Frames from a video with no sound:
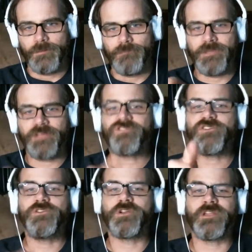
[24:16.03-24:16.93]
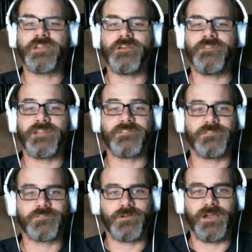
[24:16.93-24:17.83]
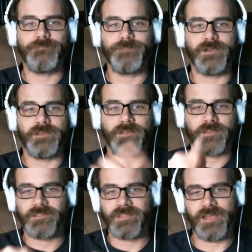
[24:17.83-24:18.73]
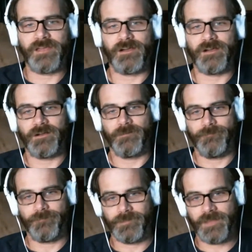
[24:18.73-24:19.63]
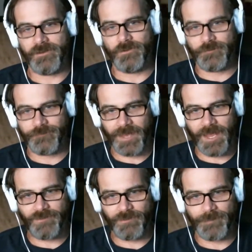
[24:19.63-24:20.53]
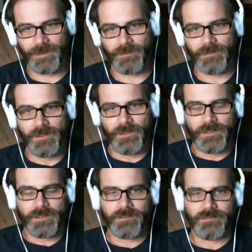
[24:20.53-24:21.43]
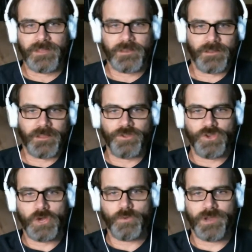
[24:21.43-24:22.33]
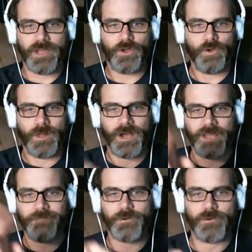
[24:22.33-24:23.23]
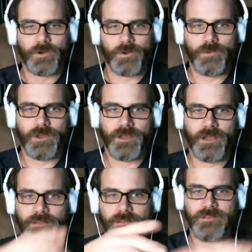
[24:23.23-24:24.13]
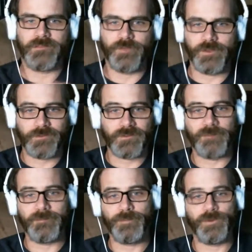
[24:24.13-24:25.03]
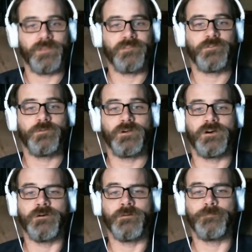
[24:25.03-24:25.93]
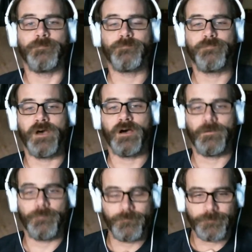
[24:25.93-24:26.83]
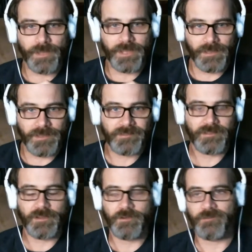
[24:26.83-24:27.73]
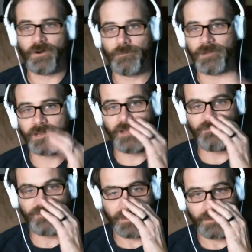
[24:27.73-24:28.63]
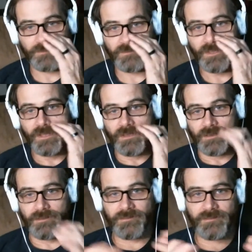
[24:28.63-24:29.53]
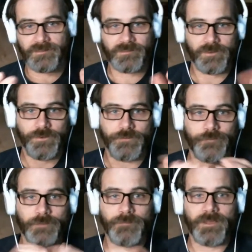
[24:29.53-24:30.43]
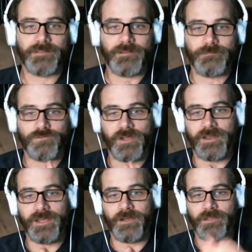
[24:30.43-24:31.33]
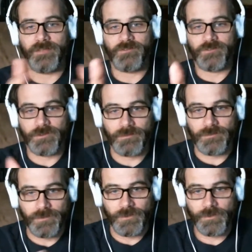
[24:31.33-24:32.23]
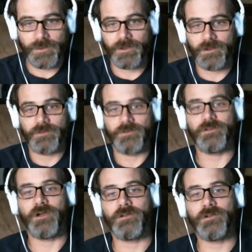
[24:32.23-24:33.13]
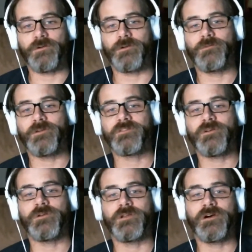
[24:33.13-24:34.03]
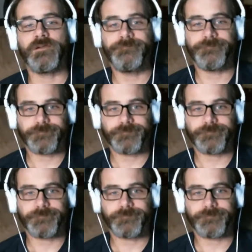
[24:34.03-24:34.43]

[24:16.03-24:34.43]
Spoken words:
make sure you click on that subscribe button and click that notification bell, because that'll let you know when I go live or whatnot. These videos are going to be put into a playlist of all my live videos. This is just a new format that I'm trying out in case you're new here and you're not knowing what's going on